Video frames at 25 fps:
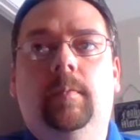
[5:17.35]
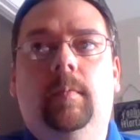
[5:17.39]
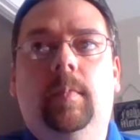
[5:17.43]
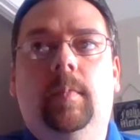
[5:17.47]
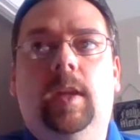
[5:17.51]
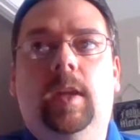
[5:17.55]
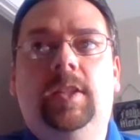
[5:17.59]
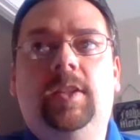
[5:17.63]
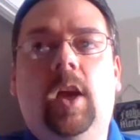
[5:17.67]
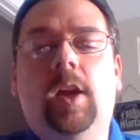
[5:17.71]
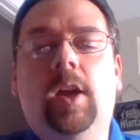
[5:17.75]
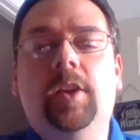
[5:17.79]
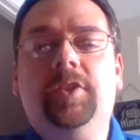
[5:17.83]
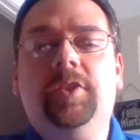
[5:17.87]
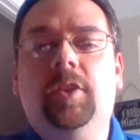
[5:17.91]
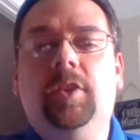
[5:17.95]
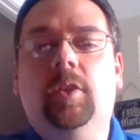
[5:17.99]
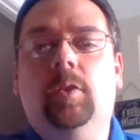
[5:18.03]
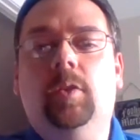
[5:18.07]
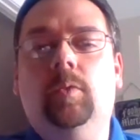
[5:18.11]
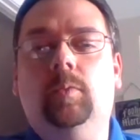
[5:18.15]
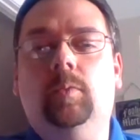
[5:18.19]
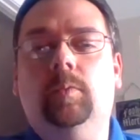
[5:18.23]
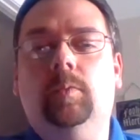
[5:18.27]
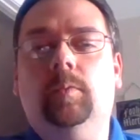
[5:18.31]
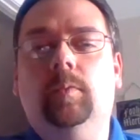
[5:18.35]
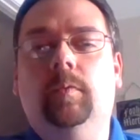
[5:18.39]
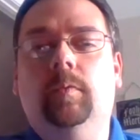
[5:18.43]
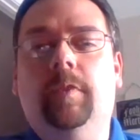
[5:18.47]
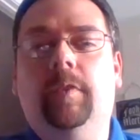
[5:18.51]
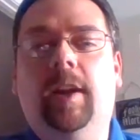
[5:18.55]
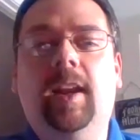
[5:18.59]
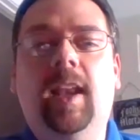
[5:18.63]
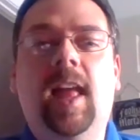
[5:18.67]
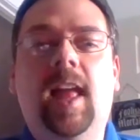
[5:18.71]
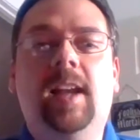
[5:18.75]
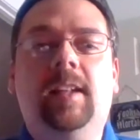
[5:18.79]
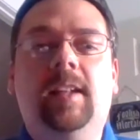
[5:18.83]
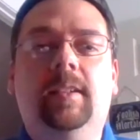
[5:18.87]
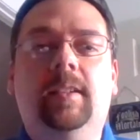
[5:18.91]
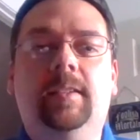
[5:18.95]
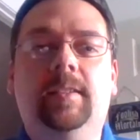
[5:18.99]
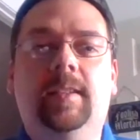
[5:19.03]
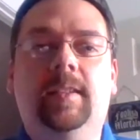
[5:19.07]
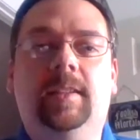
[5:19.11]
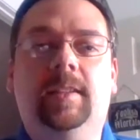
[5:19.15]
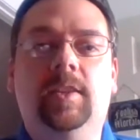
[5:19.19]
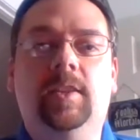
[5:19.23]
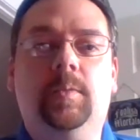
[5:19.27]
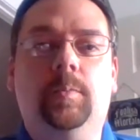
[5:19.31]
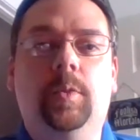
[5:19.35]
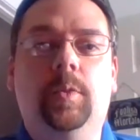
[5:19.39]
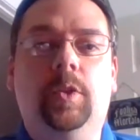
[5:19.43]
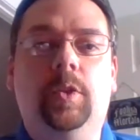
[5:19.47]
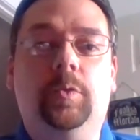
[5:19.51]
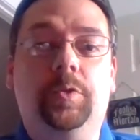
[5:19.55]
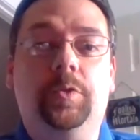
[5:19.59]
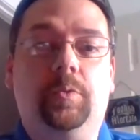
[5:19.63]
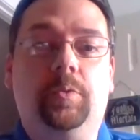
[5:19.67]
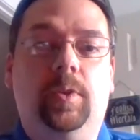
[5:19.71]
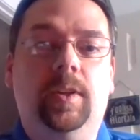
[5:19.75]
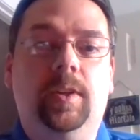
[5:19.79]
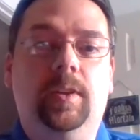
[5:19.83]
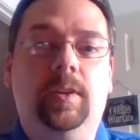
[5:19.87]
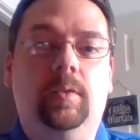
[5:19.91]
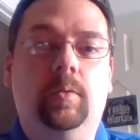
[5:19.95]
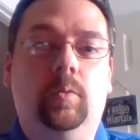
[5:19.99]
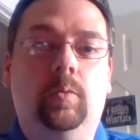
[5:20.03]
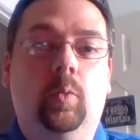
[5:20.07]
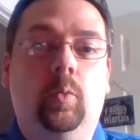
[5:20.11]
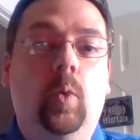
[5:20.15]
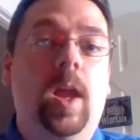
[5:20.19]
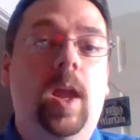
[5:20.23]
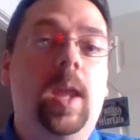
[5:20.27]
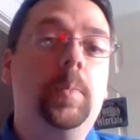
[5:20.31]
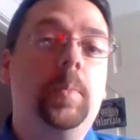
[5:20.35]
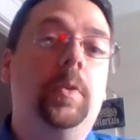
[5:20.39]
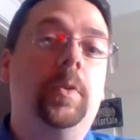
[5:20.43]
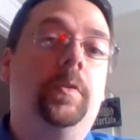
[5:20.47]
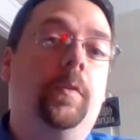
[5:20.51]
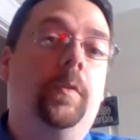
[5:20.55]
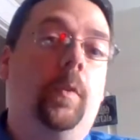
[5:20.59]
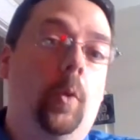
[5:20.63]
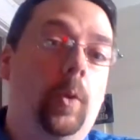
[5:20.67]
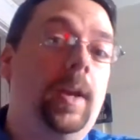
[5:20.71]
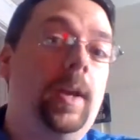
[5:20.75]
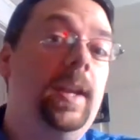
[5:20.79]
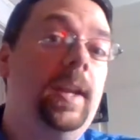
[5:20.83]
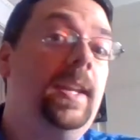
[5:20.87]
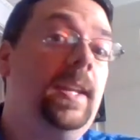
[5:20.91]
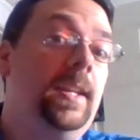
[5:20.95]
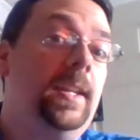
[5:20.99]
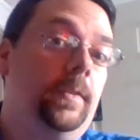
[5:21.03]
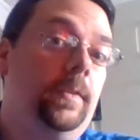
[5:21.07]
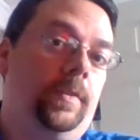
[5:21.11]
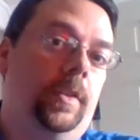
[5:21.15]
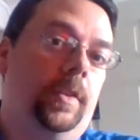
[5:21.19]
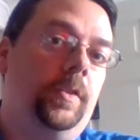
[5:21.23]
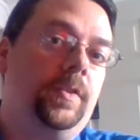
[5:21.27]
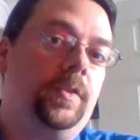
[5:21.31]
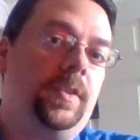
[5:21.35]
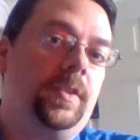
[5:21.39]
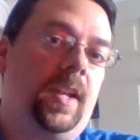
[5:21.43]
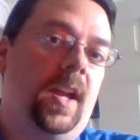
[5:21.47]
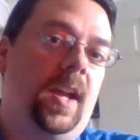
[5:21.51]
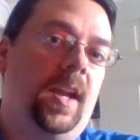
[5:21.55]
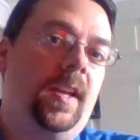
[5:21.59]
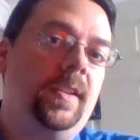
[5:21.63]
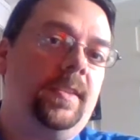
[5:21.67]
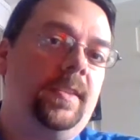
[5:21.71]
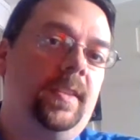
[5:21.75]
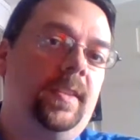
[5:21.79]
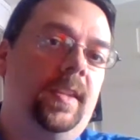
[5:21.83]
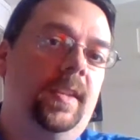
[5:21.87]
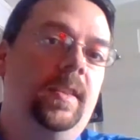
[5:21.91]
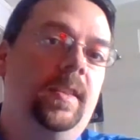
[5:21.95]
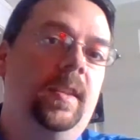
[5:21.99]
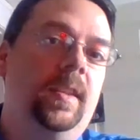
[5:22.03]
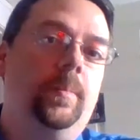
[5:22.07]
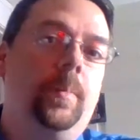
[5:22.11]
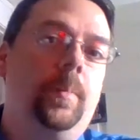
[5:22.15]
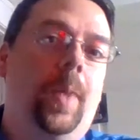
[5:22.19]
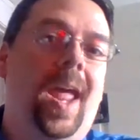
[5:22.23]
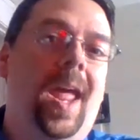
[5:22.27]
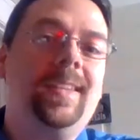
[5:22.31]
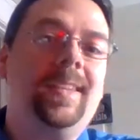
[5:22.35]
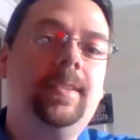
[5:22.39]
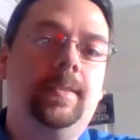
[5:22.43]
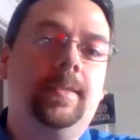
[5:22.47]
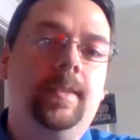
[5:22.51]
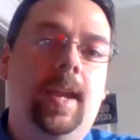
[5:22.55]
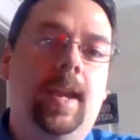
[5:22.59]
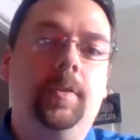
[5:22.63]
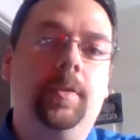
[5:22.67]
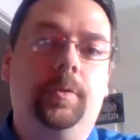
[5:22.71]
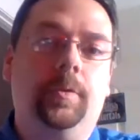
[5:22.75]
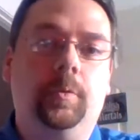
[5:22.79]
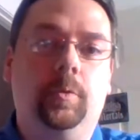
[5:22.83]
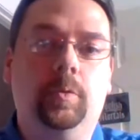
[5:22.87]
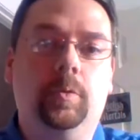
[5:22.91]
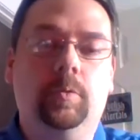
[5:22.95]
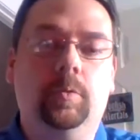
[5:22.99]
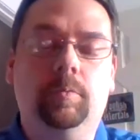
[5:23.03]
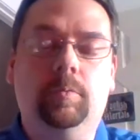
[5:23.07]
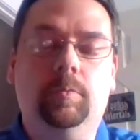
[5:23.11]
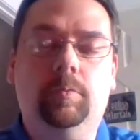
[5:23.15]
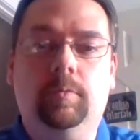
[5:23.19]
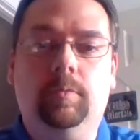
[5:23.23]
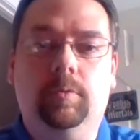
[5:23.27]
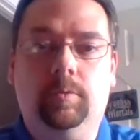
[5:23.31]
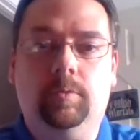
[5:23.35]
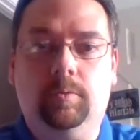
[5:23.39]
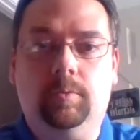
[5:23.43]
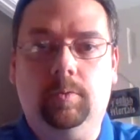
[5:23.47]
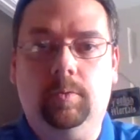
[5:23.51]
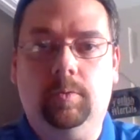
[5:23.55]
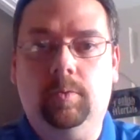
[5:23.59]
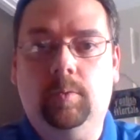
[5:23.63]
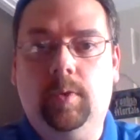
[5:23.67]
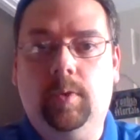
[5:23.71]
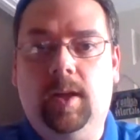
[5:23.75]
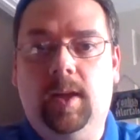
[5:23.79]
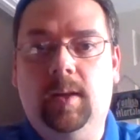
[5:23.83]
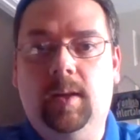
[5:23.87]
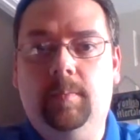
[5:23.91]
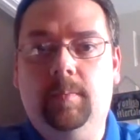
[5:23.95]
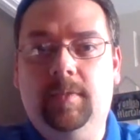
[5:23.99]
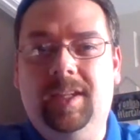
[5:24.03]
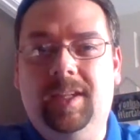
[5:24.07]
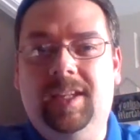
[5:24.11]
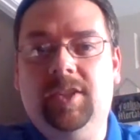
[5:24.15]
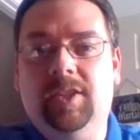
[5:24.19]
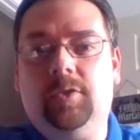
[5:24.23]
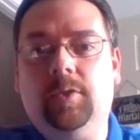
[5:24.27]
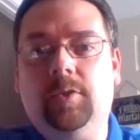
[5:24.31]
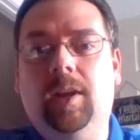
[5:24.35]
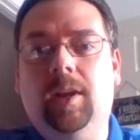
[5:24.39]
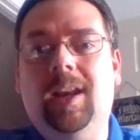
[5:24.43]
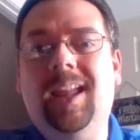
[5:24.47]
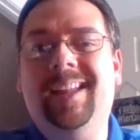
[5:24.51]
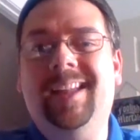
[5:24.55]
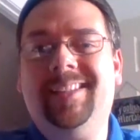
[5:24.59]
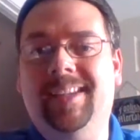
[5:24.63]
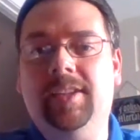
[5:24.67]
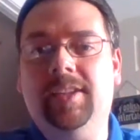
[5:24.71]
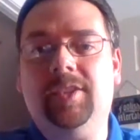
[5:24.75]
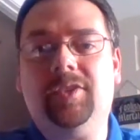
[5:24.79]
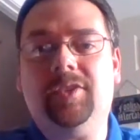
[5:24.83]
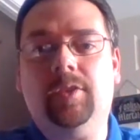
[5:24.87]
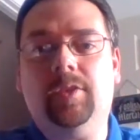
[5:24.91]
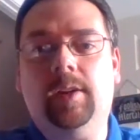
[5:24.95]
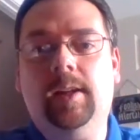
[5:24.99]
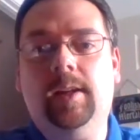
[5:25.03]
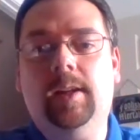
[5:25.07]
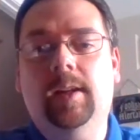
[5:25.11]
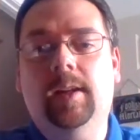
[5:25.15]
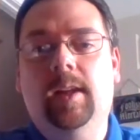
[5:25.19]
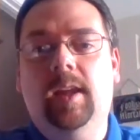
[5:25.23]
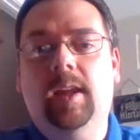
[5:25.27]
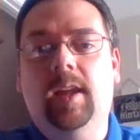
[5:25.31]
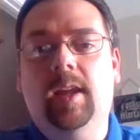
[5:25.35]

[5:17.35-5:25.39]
It's also very likely that this book was written way before any of those guys and then passed down through the Israelites' history,